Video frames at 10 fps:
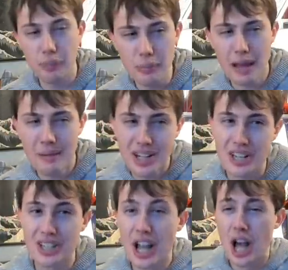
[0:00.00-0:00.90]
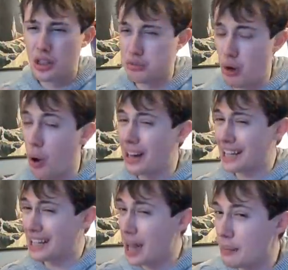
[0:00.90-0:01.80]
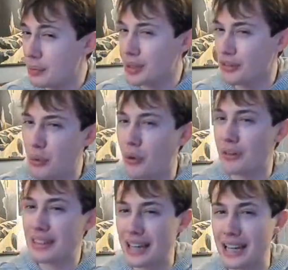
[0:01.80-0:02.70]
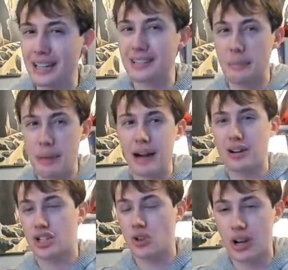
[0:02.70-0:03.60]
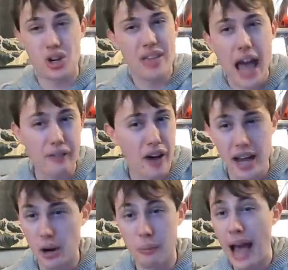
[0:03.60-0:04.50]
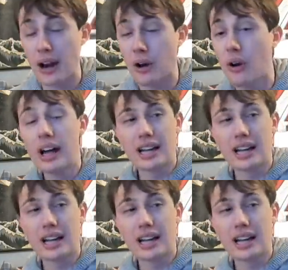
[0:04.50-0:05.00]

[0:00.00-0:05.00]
but maybe just throw in a couple of more things to better structure that final battle.